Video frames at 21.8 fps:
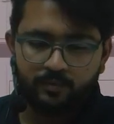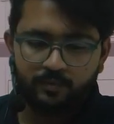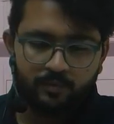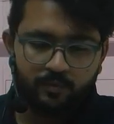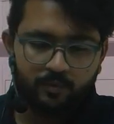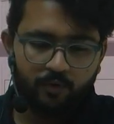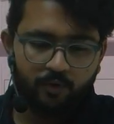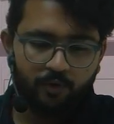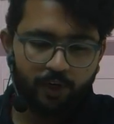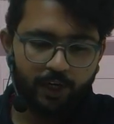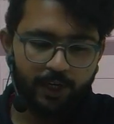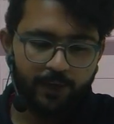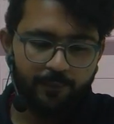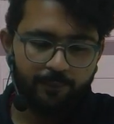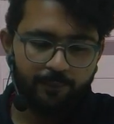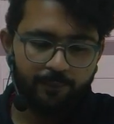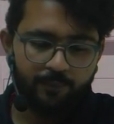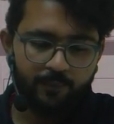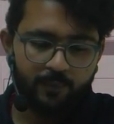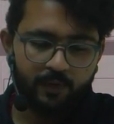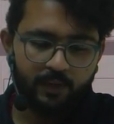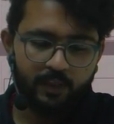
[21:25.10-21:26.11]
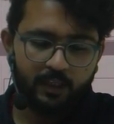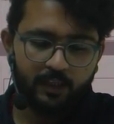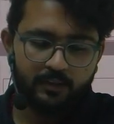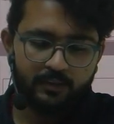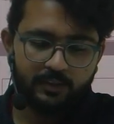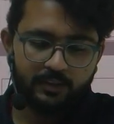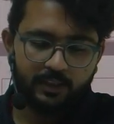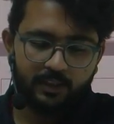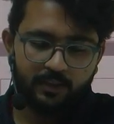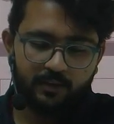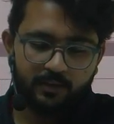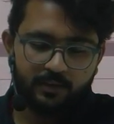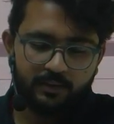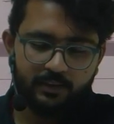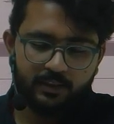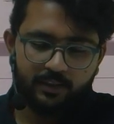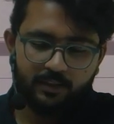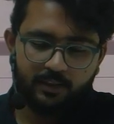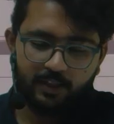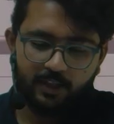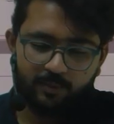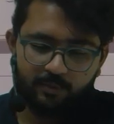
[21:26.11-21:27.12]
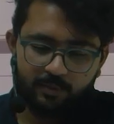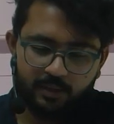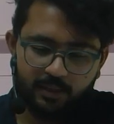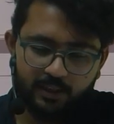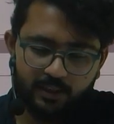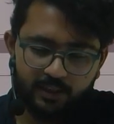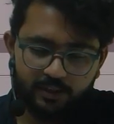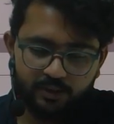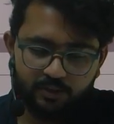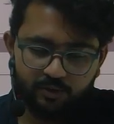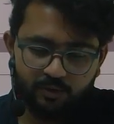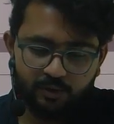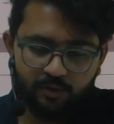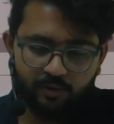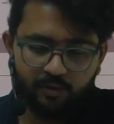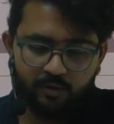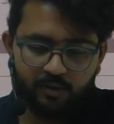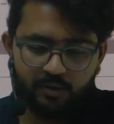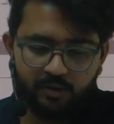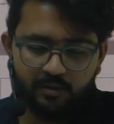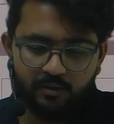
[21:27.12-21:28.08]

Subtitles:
Okay, now see in the table it is showing or not.